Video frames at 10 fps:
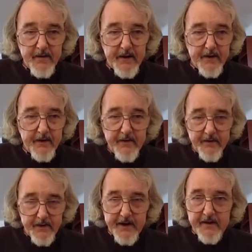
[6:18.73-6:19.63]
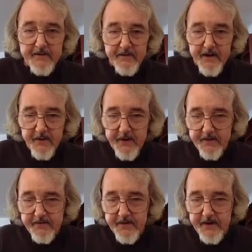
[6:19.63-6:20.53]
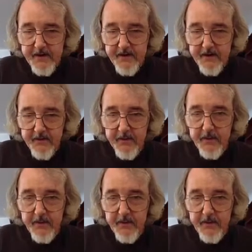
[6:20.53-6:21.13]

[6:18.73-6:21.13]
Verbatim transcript: There we go. Okay, so now we can see